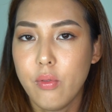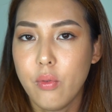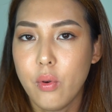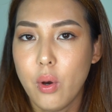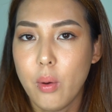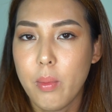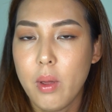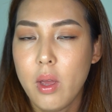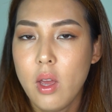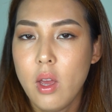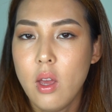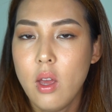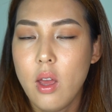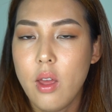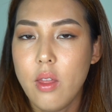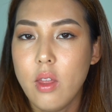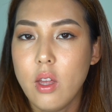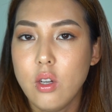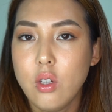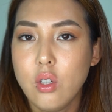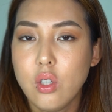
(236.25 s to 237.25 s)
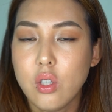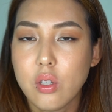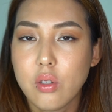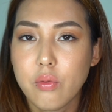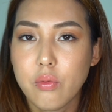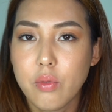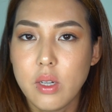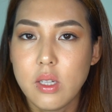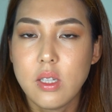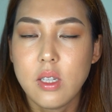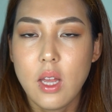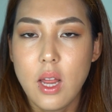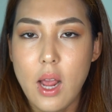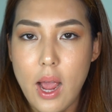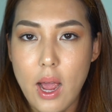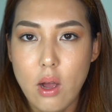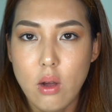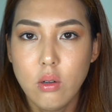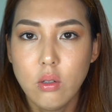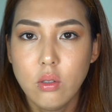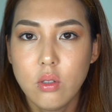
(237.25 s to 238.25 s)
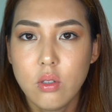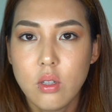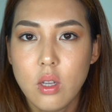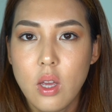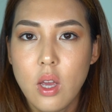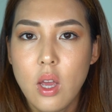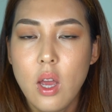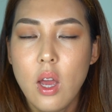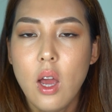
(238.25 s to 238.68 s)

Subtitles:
form, and then you just rinse it out.